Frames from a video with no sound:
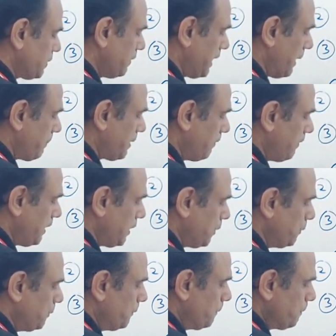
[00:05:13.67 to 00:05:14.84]
one I am giving
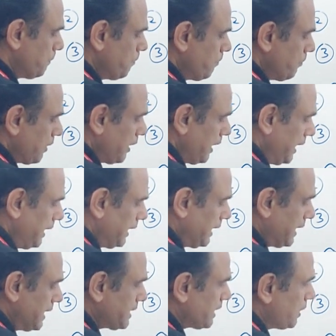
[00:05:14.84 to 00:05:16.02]
you,
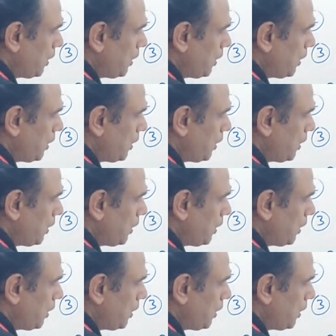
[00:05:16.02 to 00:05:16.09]
integration